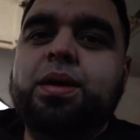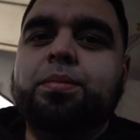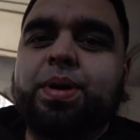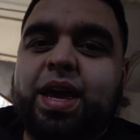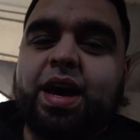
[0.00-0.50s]

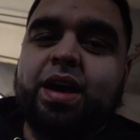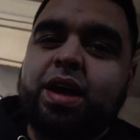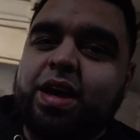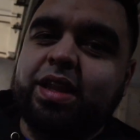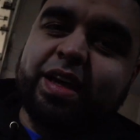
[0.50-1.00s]
But yeah,
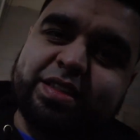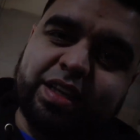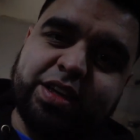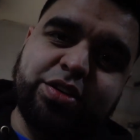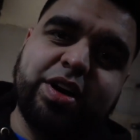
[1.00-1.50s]
I like
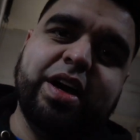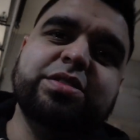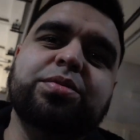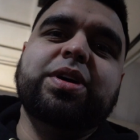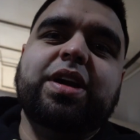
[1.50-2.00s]
telling you
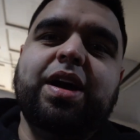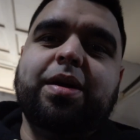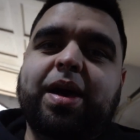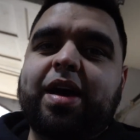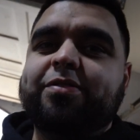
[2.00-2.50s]
guys what
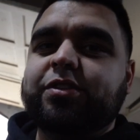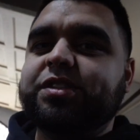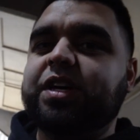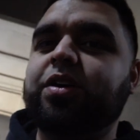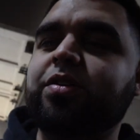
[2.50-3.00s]
I have for
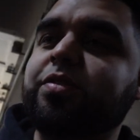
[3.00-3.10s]
sale